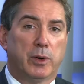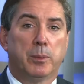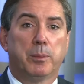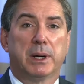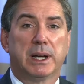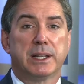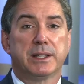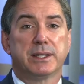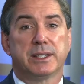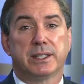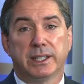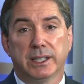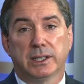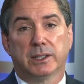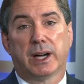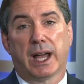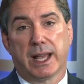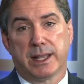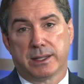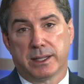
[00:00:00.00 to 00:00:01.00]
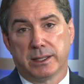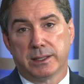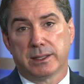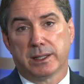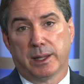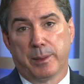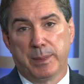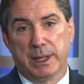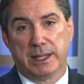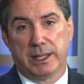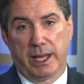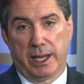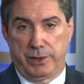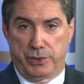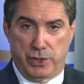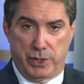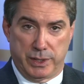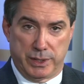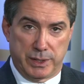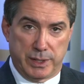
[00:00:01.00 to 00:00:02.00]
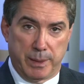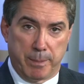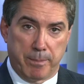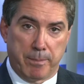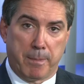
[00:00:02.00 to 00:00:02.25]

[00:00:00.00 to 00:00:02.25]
but it still has its limitations.